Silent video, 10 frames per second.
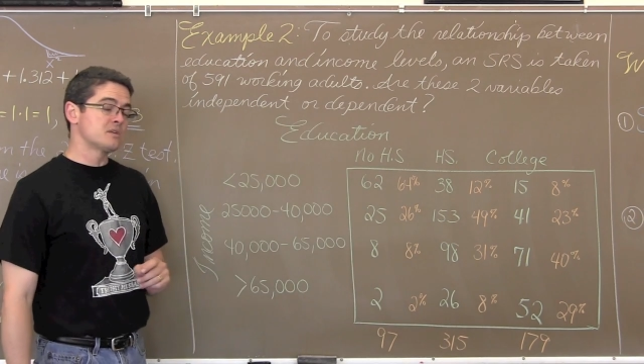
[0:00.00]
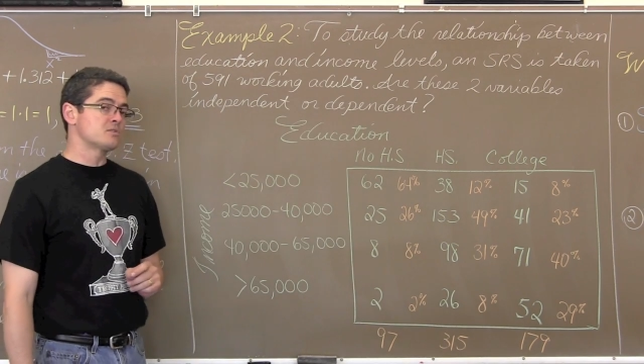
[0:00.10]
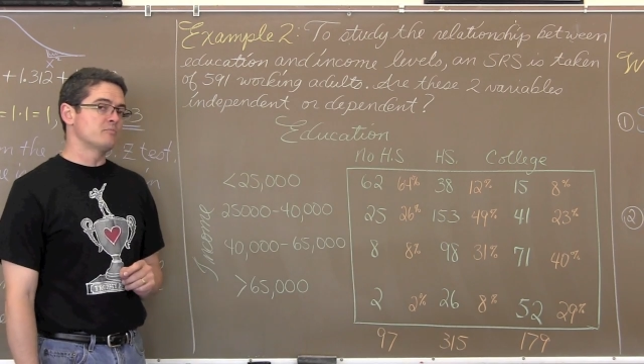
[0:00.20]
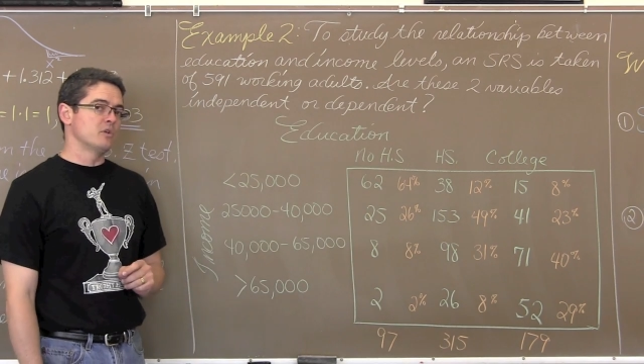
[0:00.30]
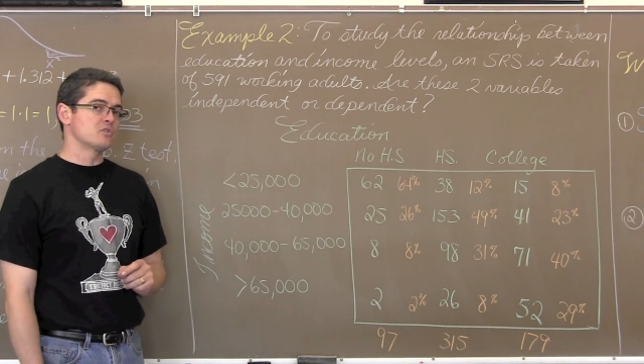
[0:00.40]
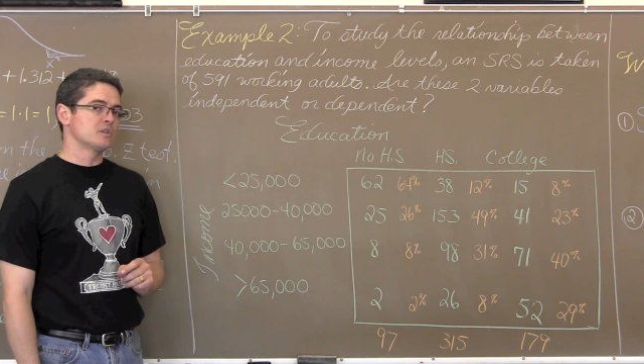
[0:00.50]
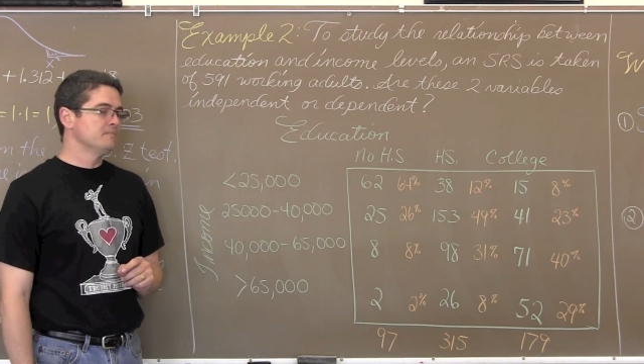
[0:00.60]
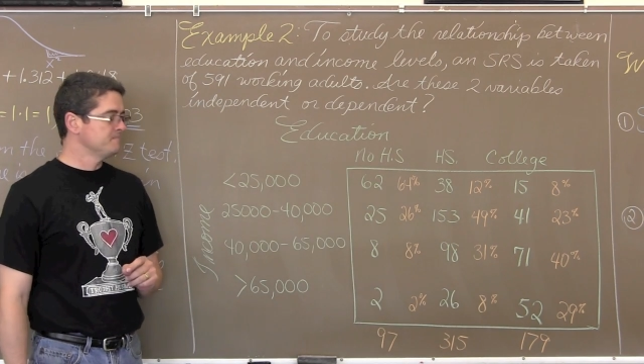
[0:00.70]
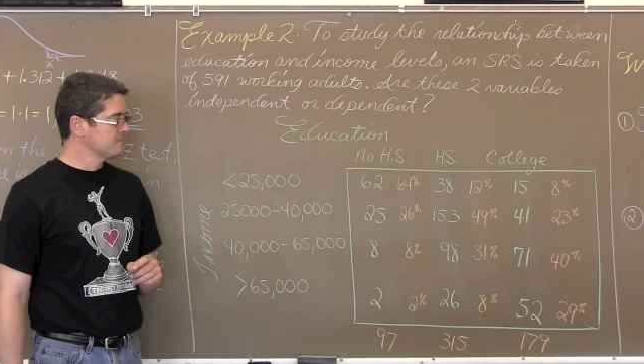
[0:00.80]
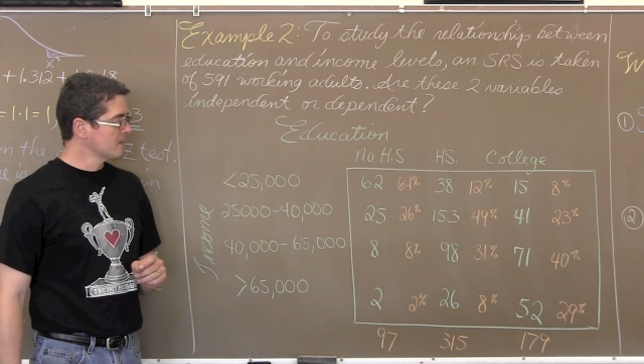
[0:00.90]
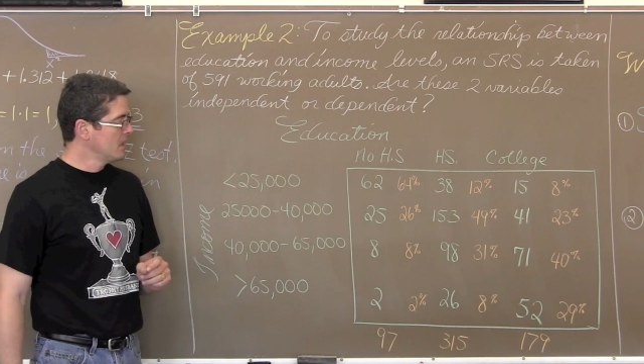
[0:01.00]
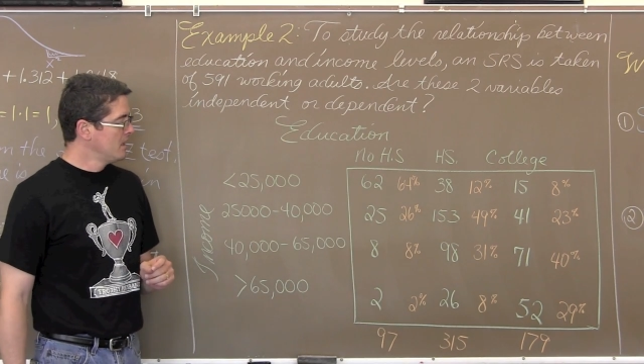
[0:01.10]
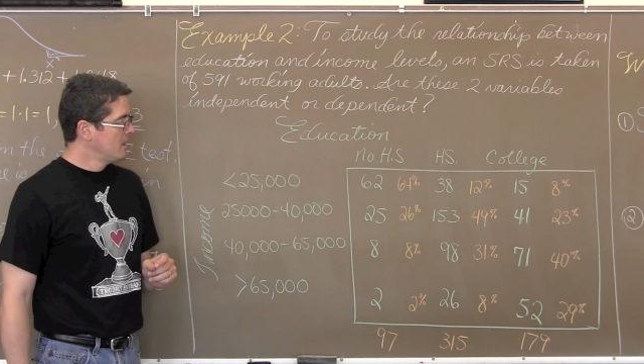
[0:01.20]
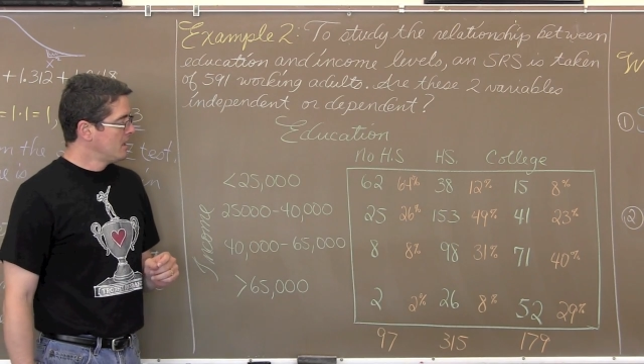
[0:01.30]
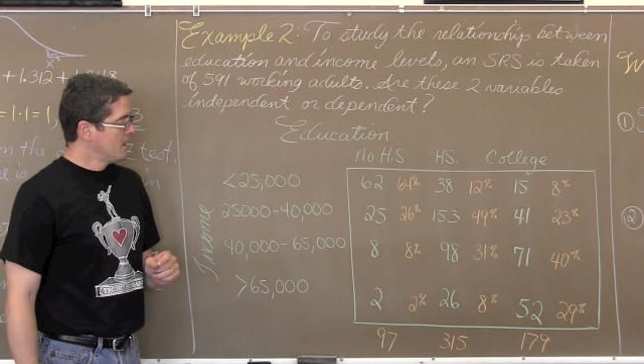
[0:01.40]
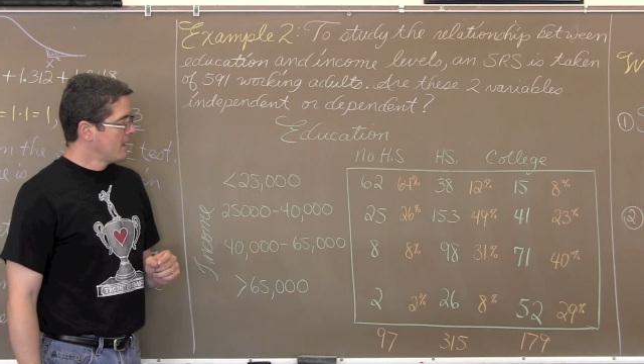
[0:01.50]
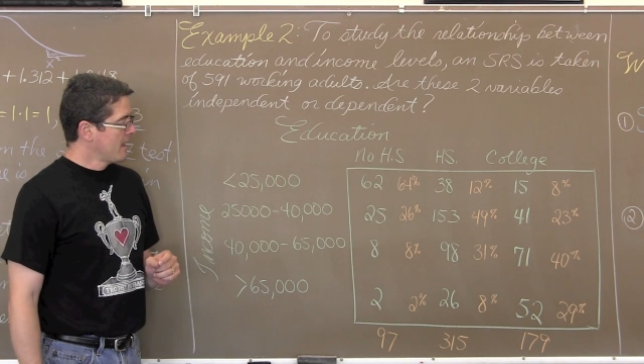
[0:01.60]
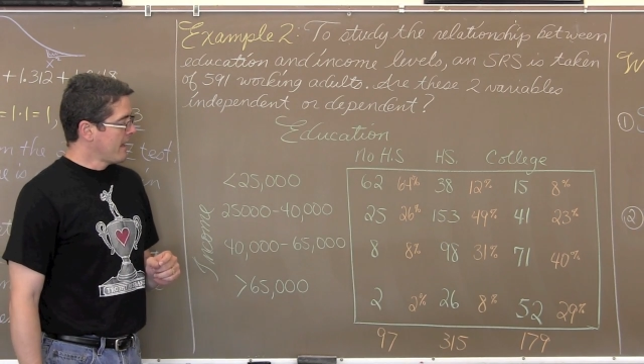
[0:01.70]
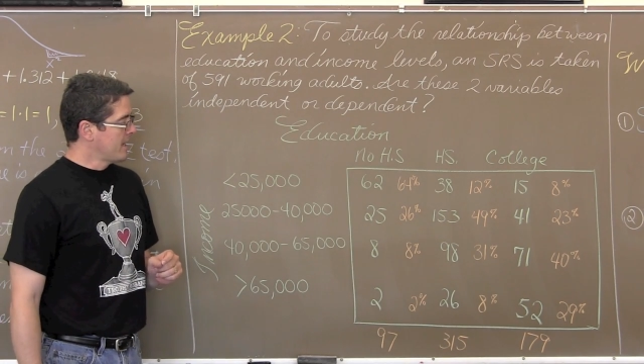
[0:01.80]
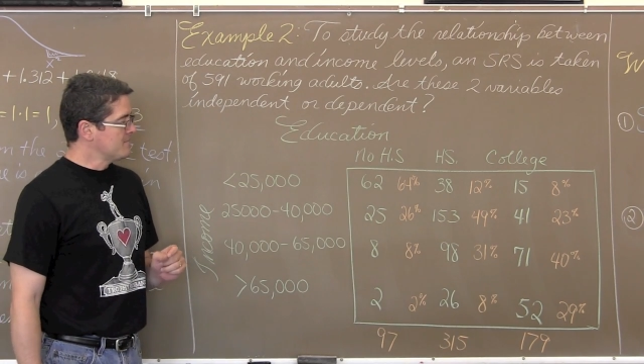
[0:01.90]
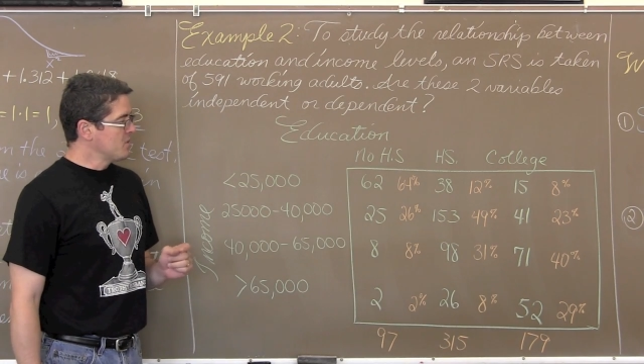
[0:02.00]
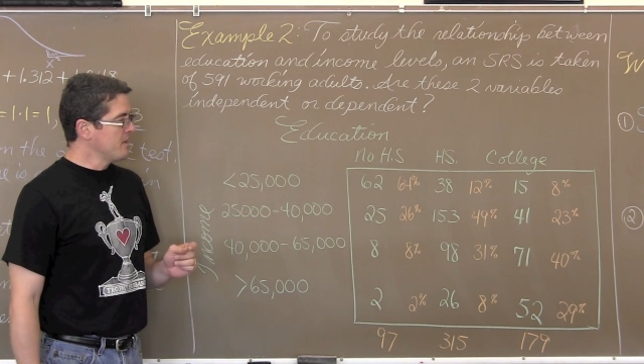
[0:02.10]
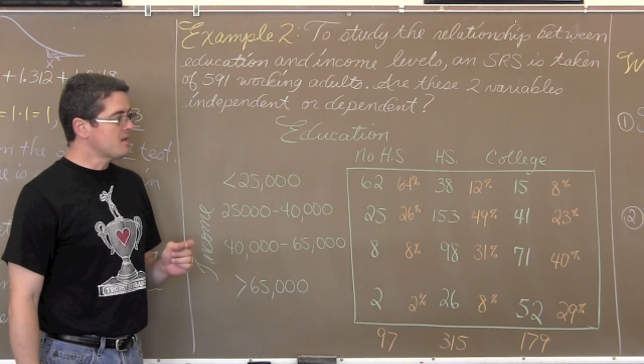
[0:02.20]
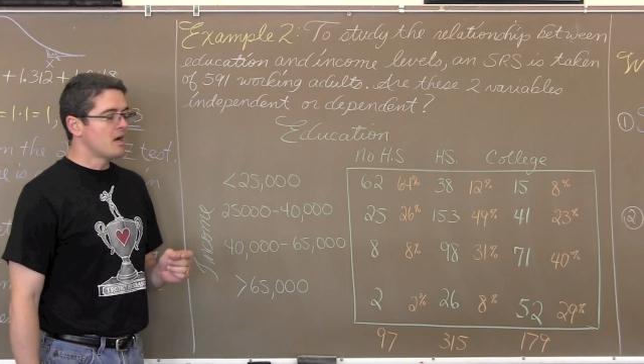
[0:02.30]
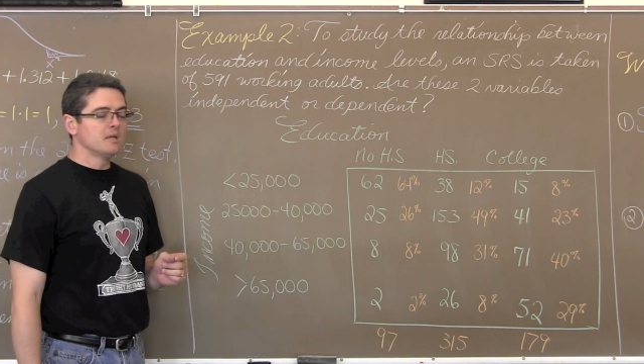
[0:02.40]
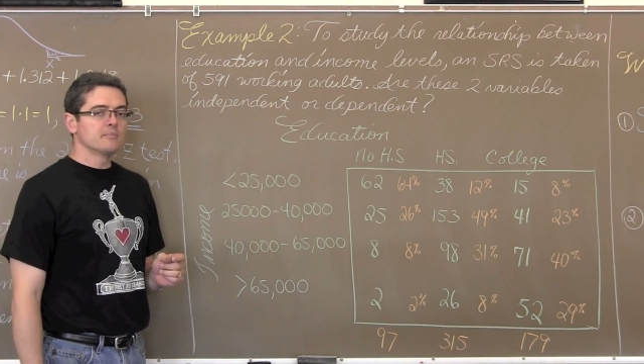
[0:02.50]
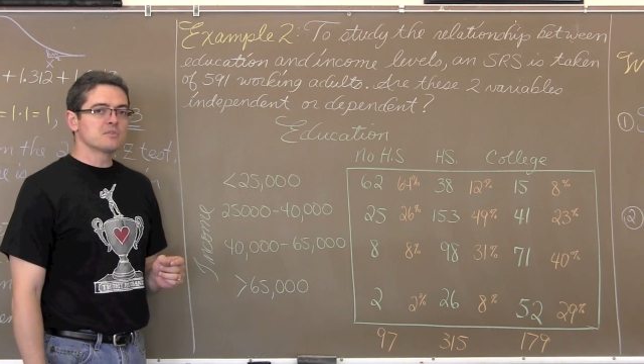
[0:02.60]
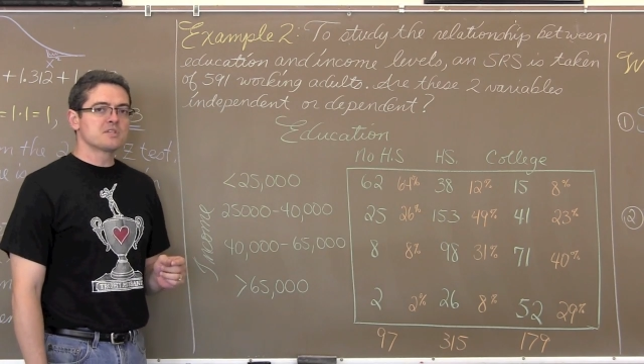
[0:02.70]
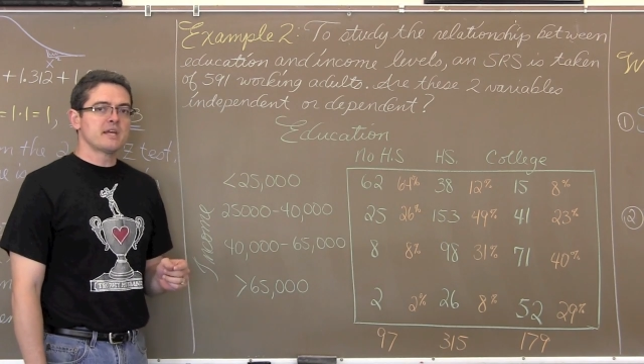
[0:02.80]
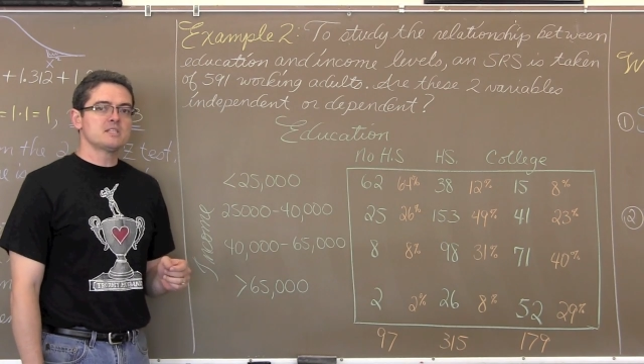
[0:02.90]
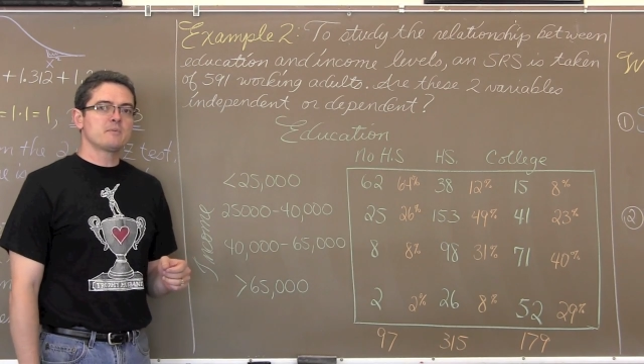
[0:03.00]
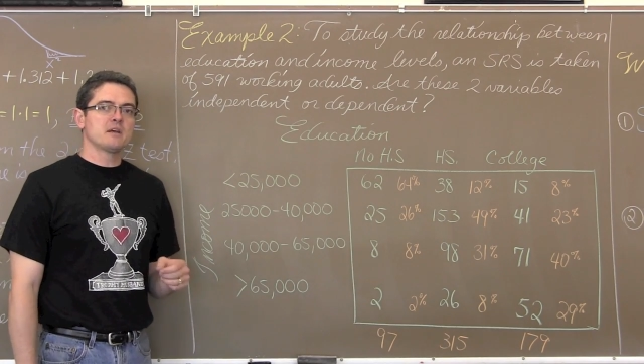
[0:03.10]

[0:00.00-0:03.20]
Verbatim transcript: distribution. And I'm doing column percents